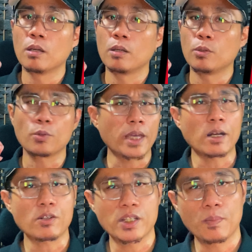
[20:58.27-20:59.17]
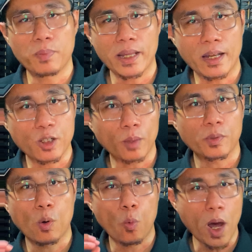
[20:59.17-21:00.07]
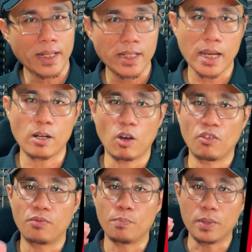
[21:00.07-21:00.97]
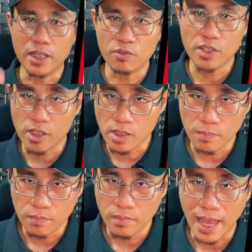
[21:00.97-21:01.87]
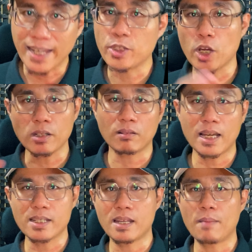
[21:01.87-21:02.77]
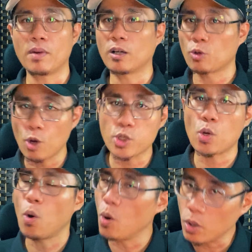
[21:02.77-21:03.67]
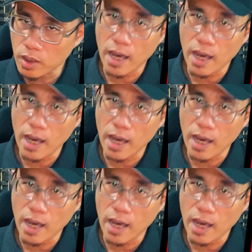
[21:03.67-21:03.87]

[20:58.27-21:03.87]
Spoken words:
You cannot simply adopt one set of belief system and generalize them across all